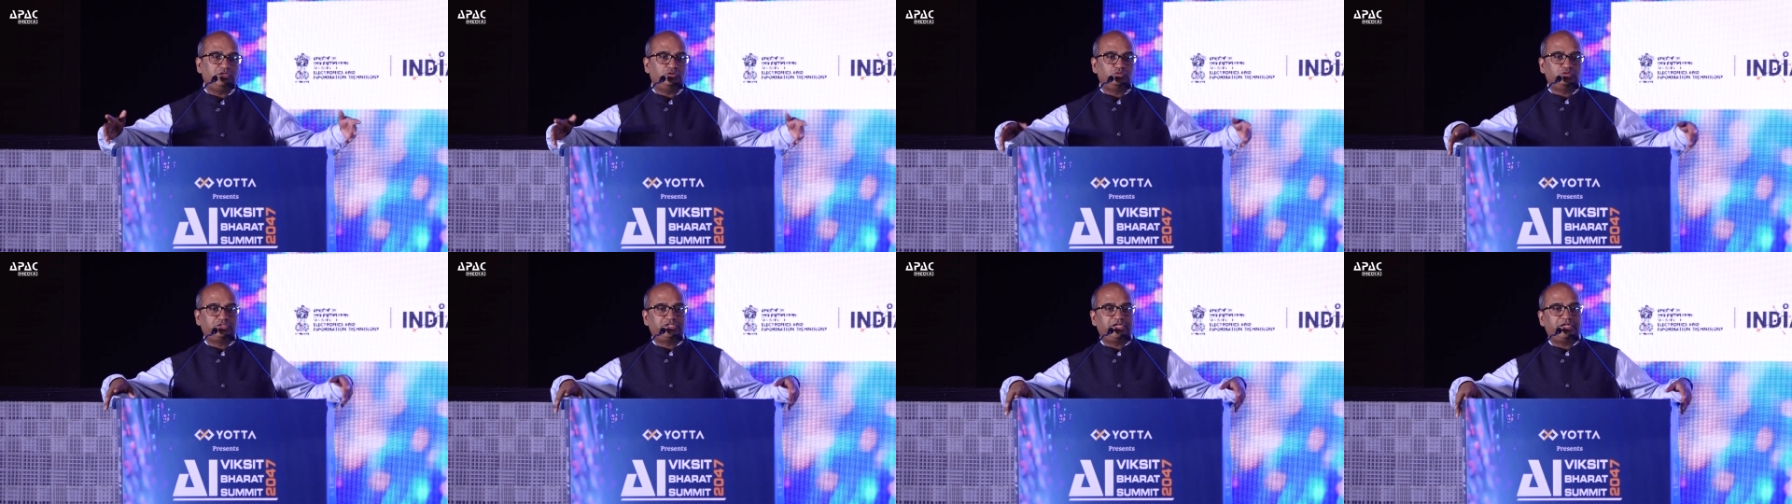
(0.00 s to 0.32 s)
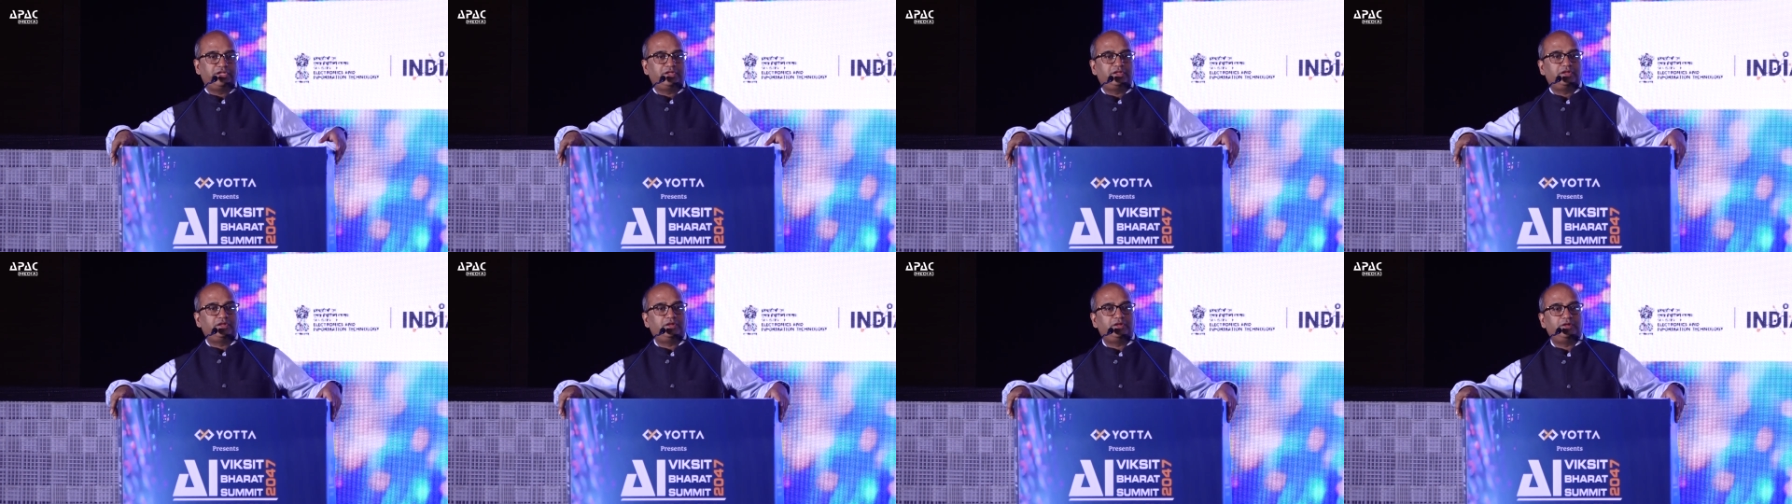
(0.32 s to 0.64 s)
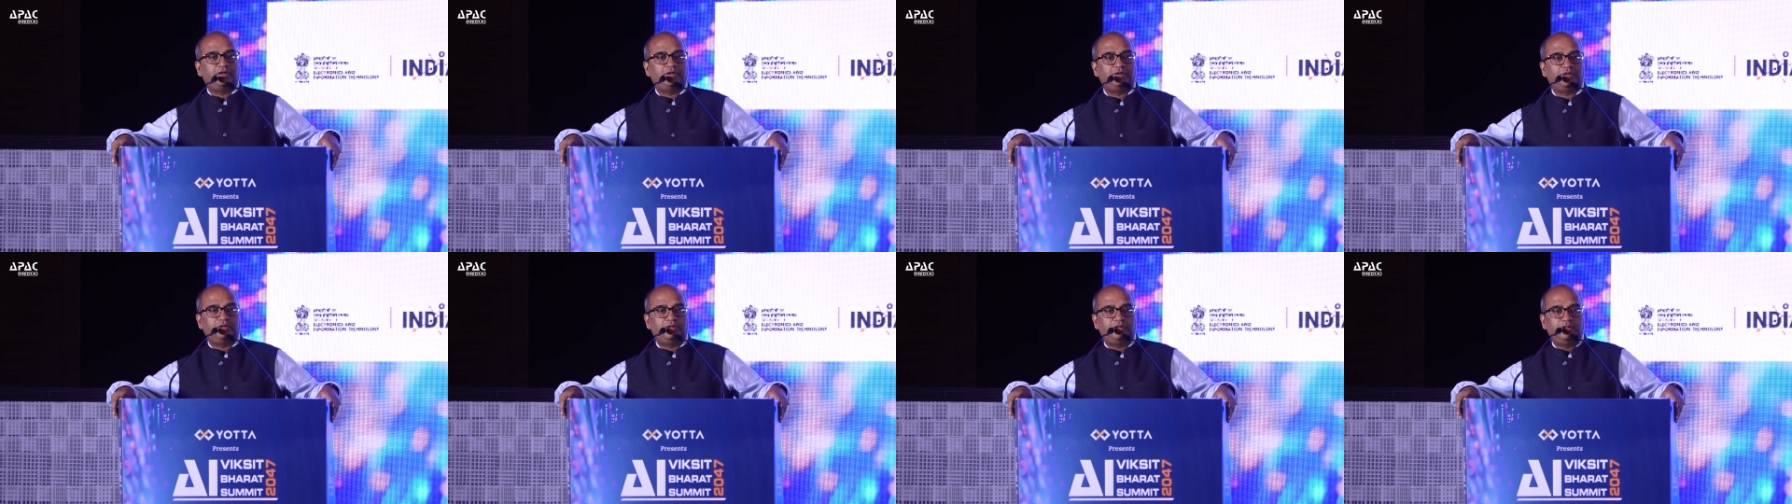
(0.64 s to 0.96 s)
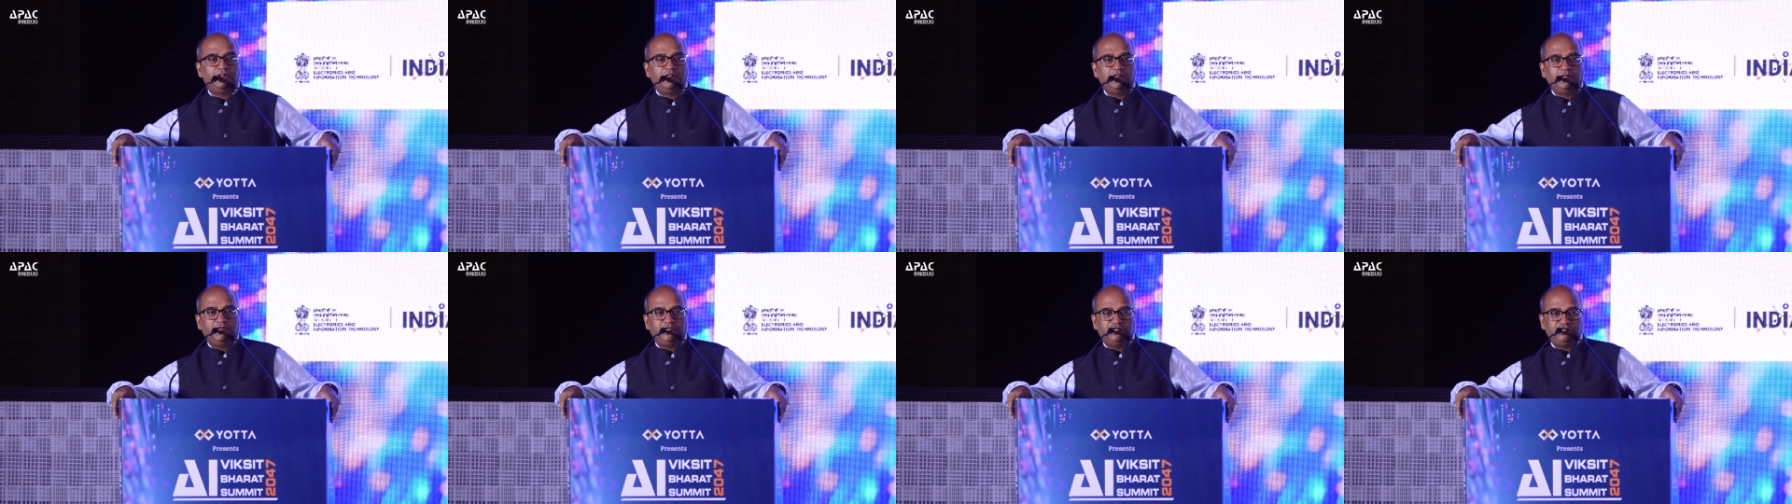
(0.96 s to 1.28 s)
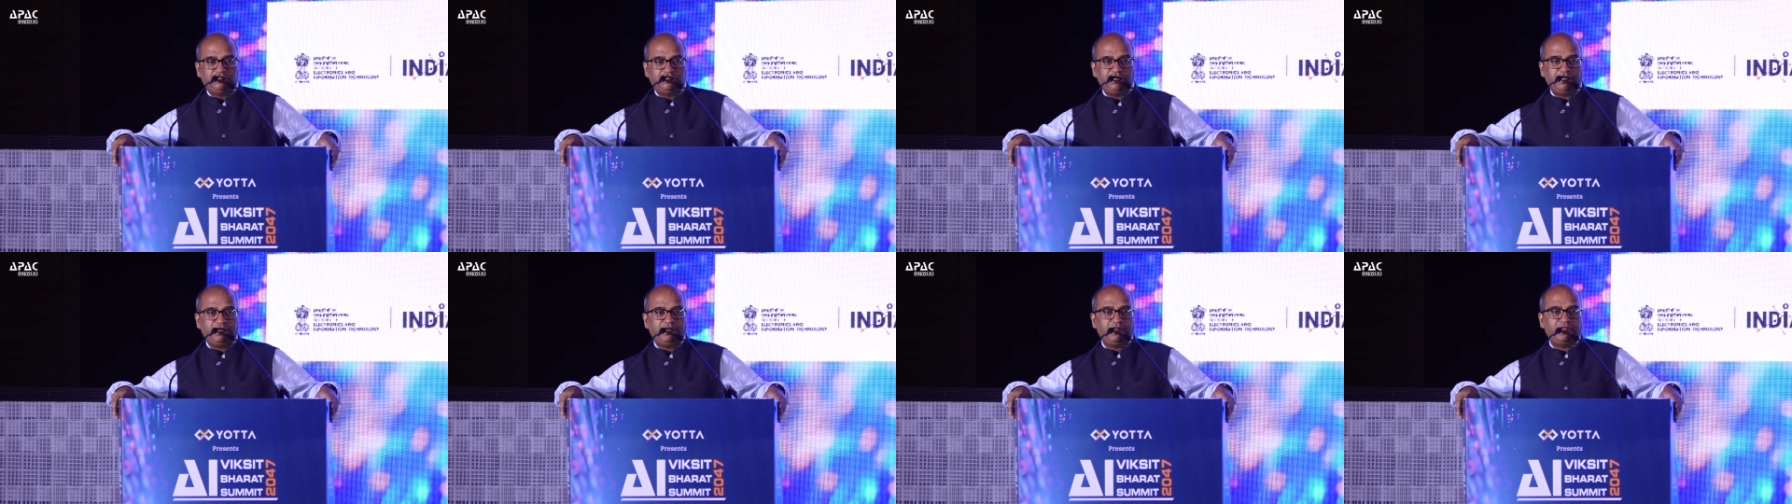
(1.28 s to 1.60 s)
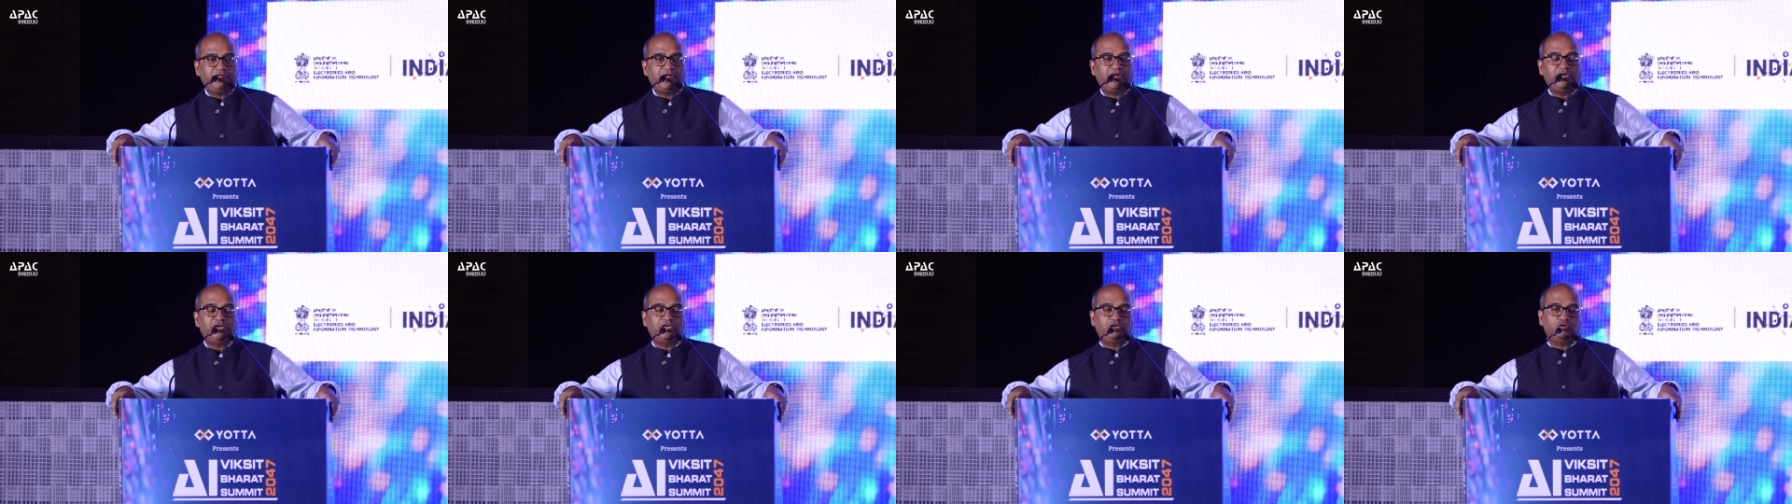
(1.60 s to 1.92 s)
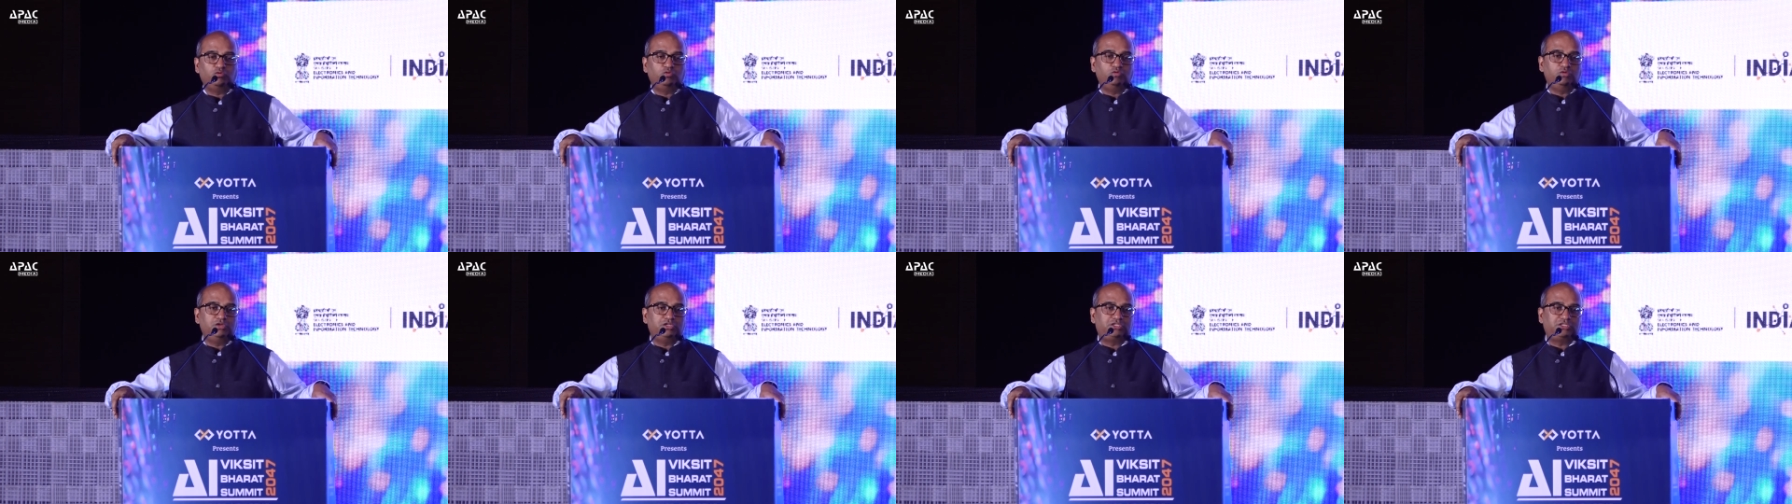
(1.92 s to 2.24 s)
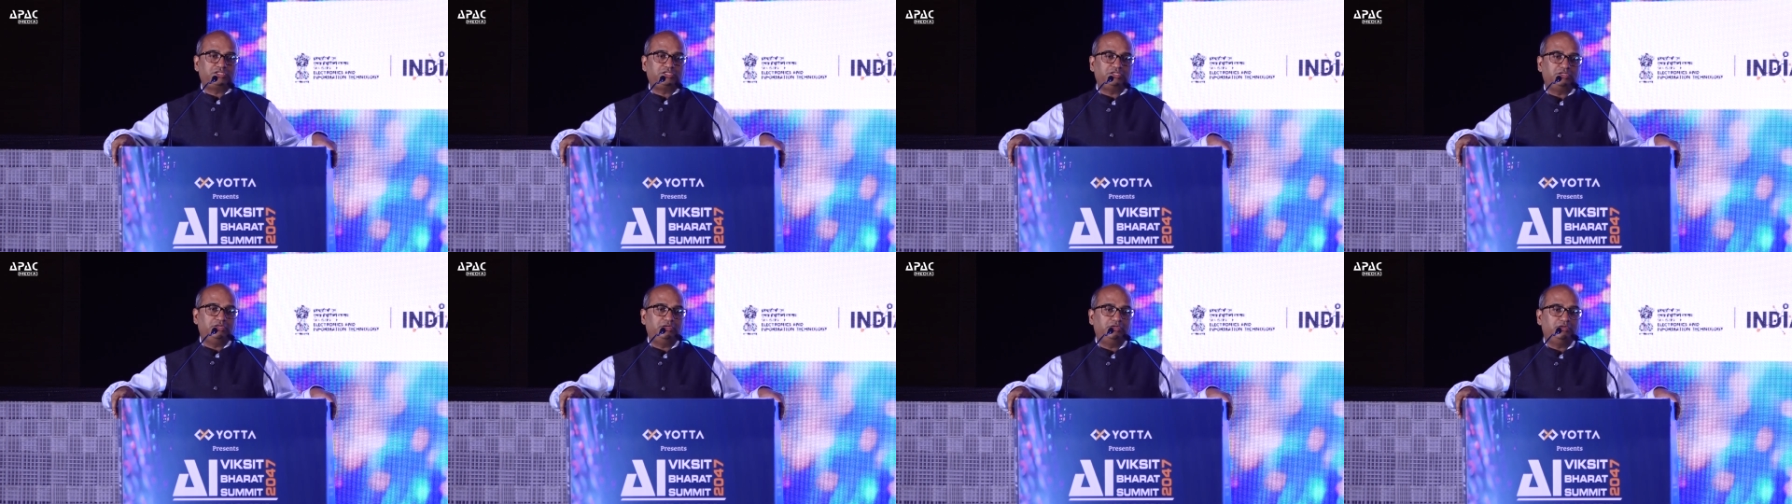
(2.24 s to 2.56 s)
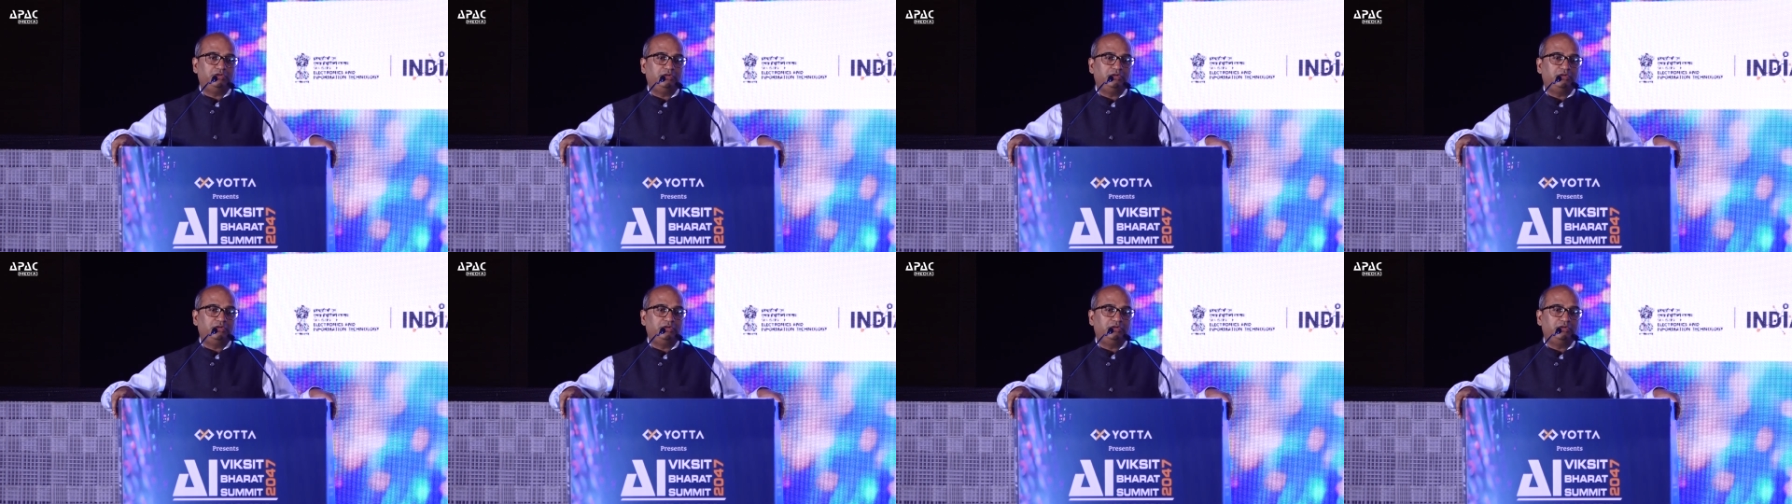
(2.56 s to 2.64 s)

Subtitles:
using Gen AI tools.